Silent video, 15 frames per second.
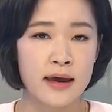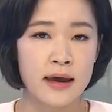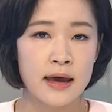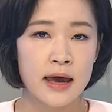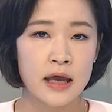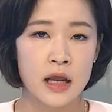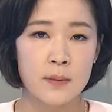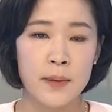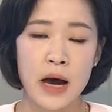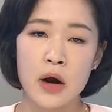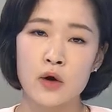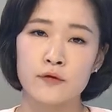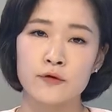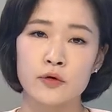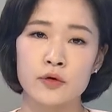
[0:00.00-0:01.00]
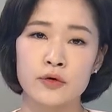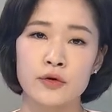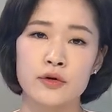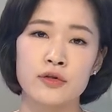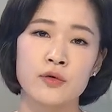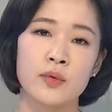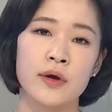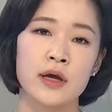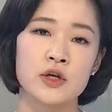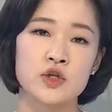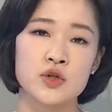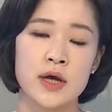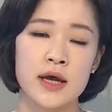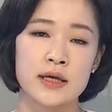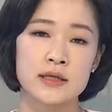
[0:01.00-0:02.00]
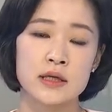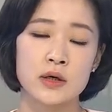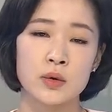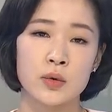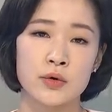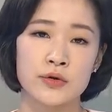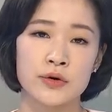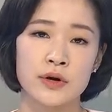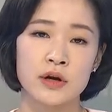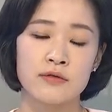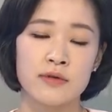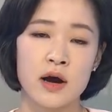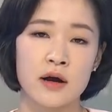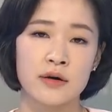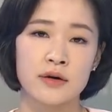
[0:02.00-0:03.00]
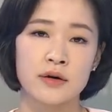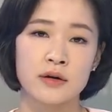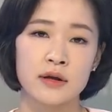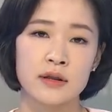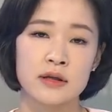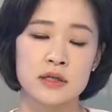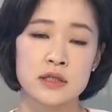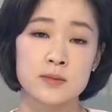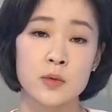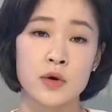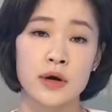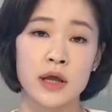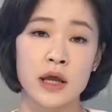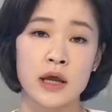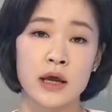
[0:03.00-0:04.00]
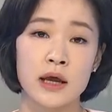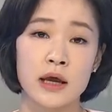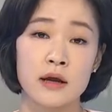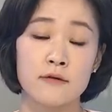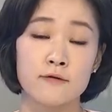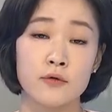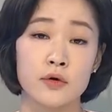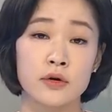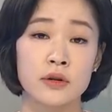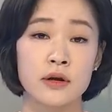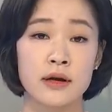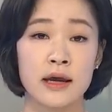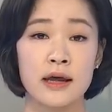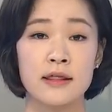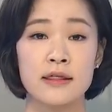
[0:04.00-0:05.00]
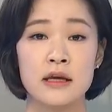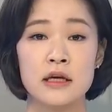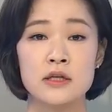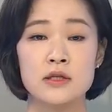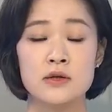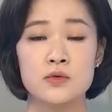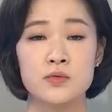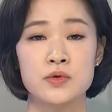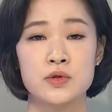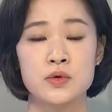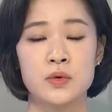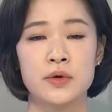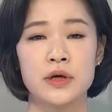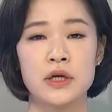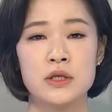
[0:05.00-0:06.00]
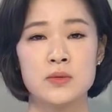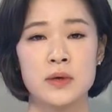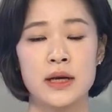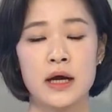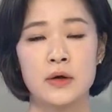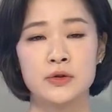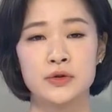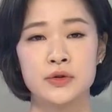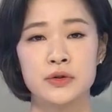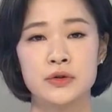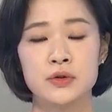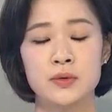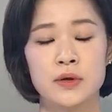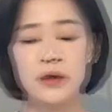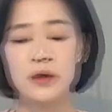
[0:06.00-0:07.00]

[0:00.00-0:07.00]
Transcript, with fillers: And a powerful earthquake shakes northern Iraq early this morning. And for a look at these stories, we now turn to our